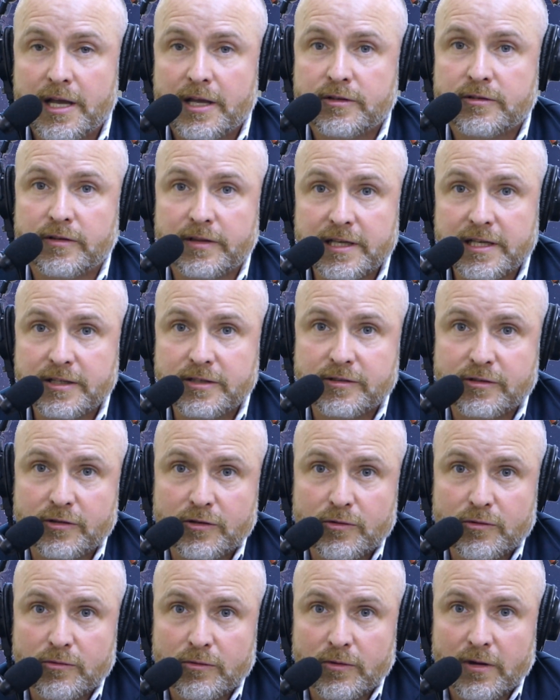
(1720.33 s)
to these
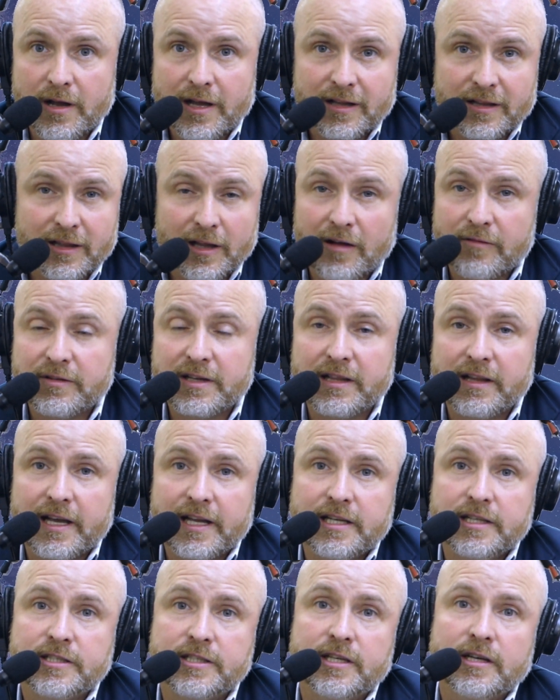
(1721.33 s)
two lovely
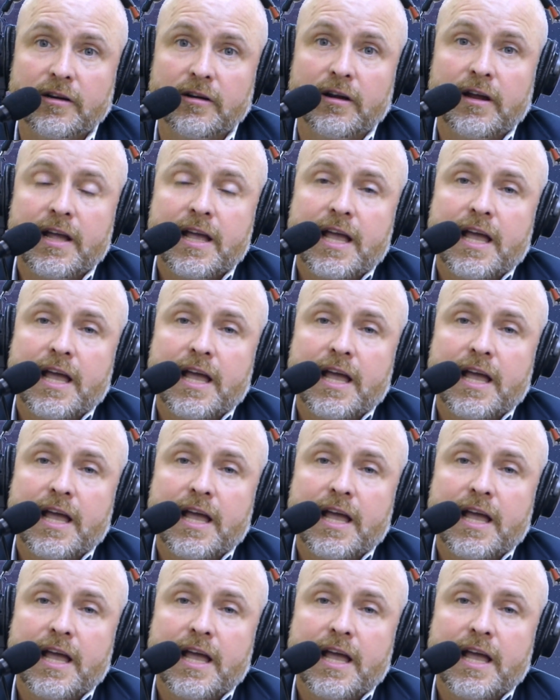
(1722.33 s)
ladies here.